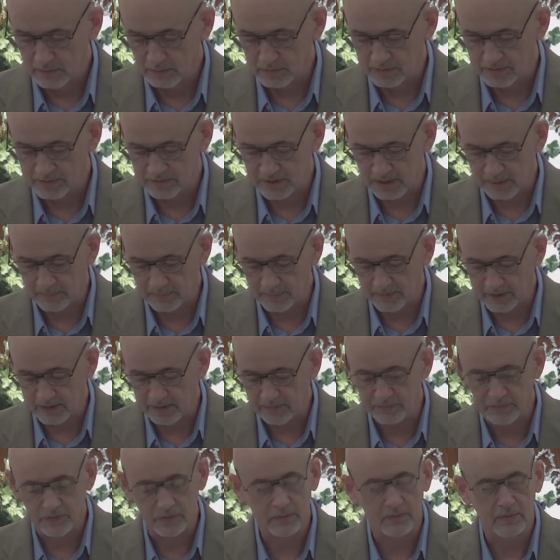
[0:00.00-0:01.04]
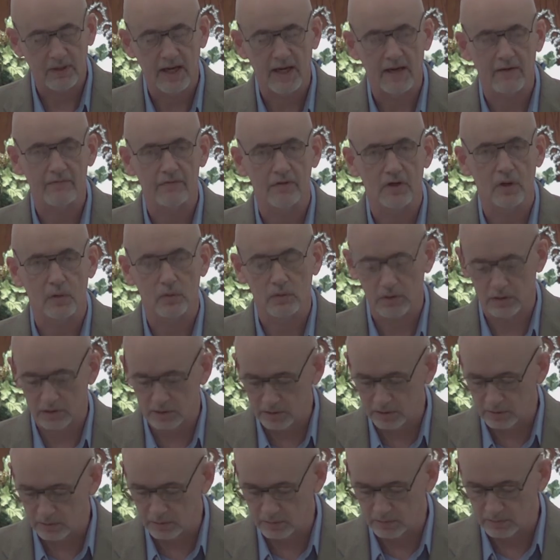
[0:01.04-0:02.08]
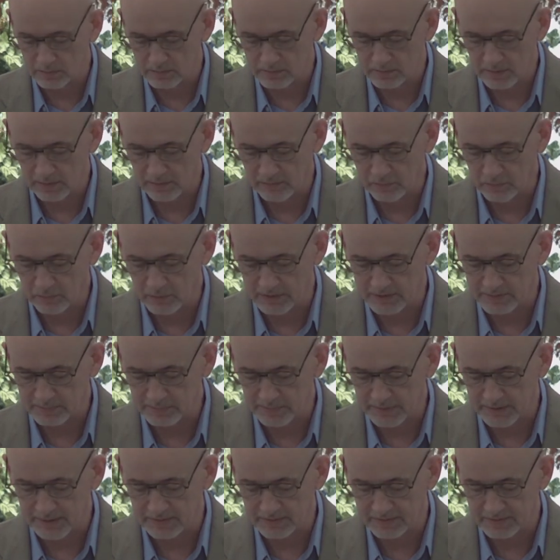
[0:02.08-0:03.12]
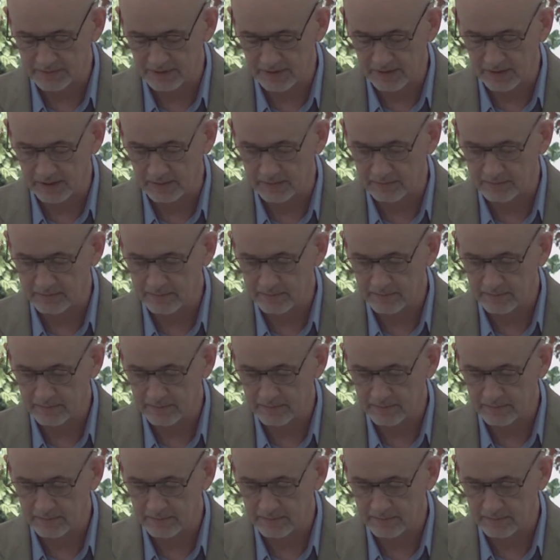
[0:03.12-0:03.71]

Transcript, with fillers: with something if you have no clue of what's being said.